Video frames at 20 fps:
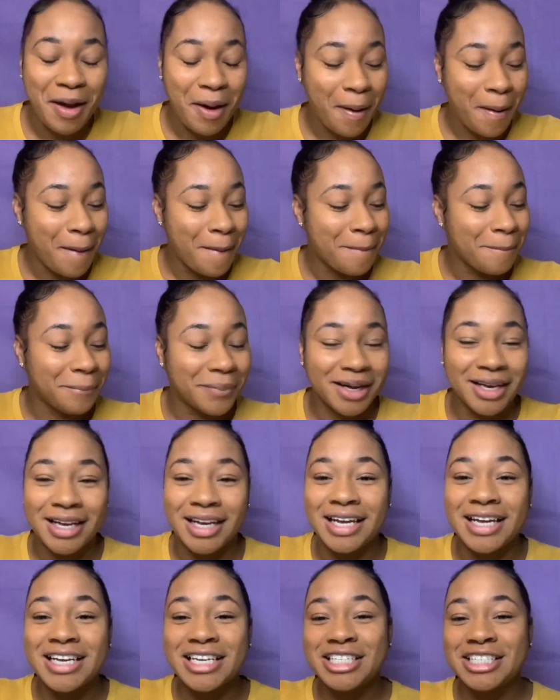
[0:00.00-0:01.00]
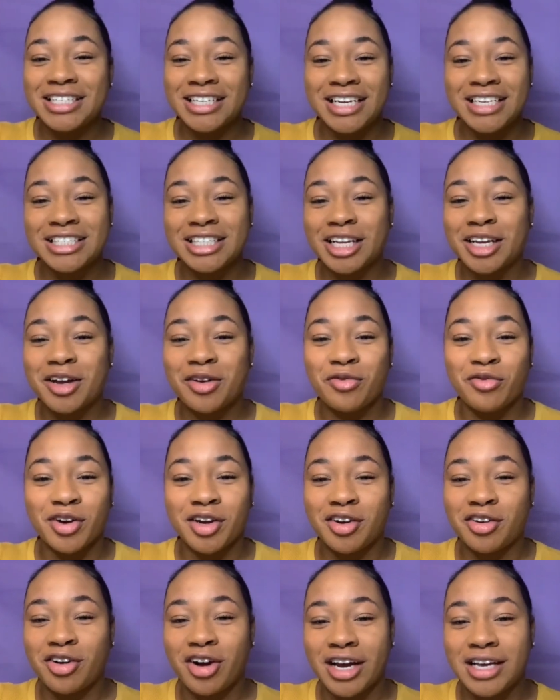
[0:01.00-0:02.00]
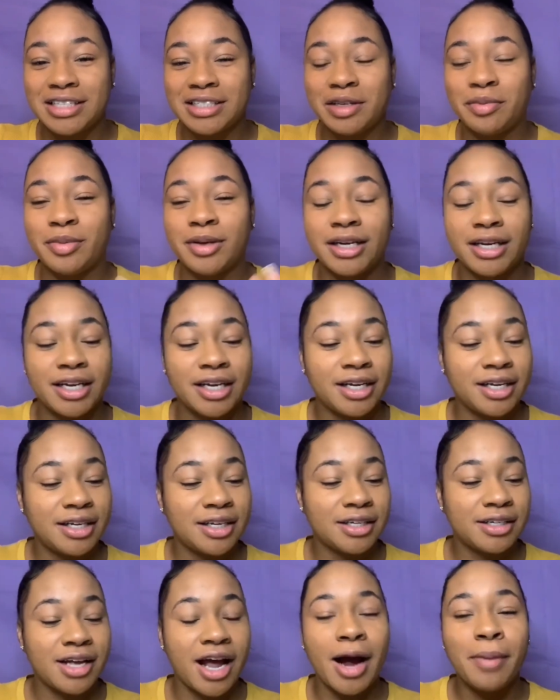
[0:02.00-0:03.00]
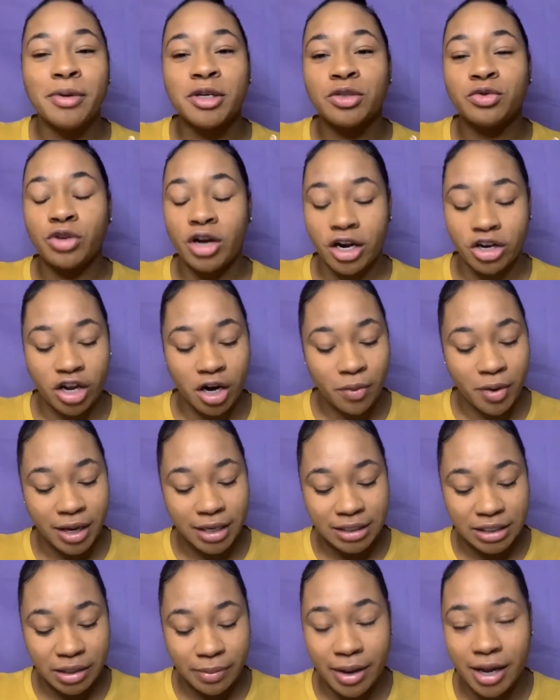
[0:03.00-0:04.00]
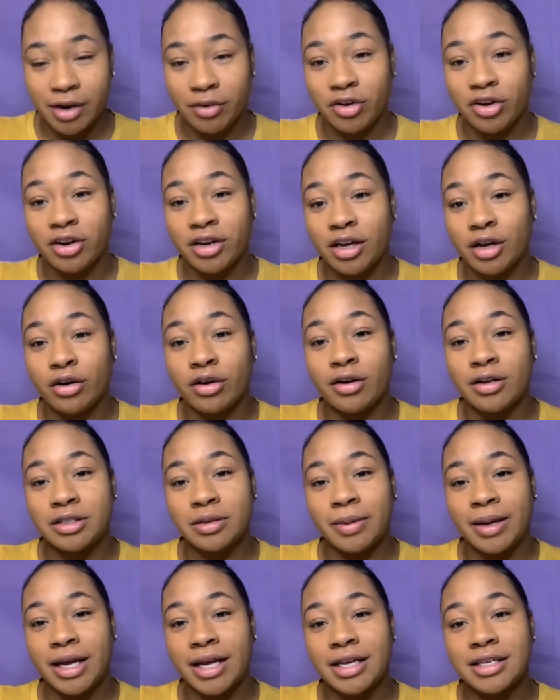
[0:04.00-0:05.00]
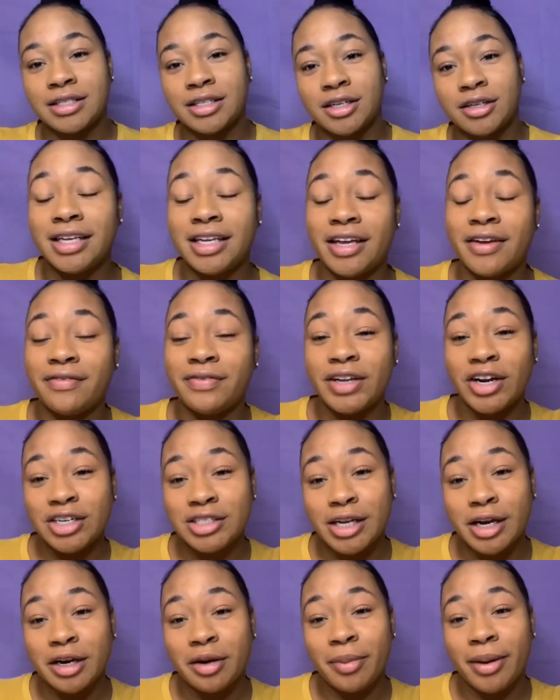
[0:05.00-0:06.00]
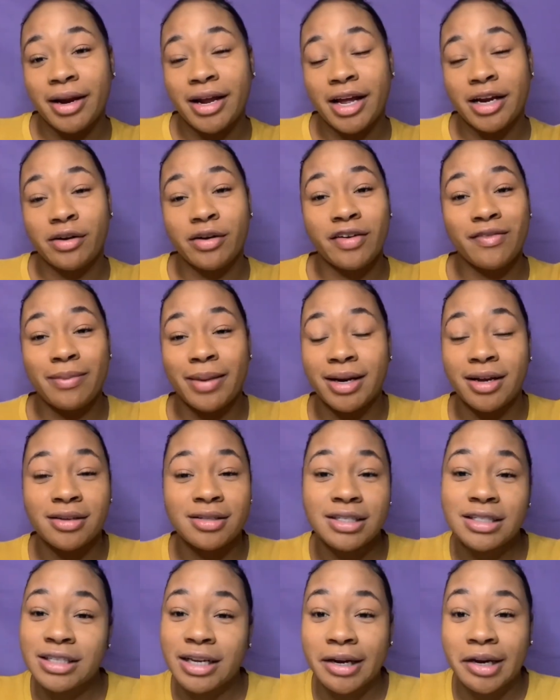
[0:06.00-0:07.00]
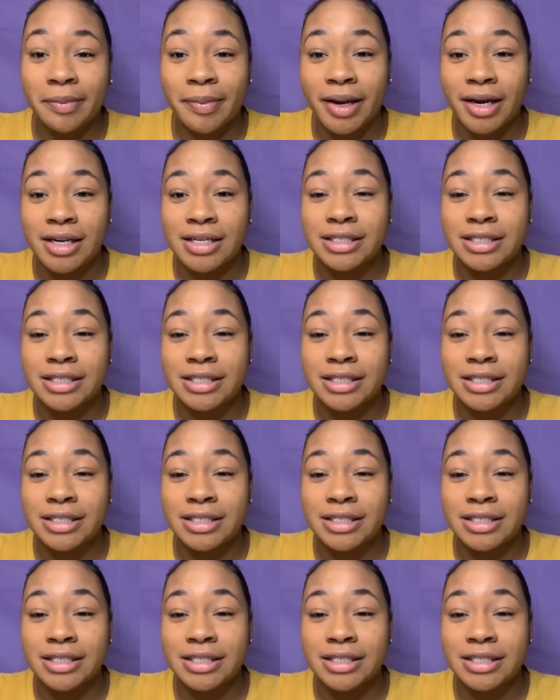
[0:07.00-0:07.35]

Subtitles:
But yeah, it's looking real crazy. But I'm just trying to wait until my real nail grows back. So if they're talking about it, I know everybody else is talking about it.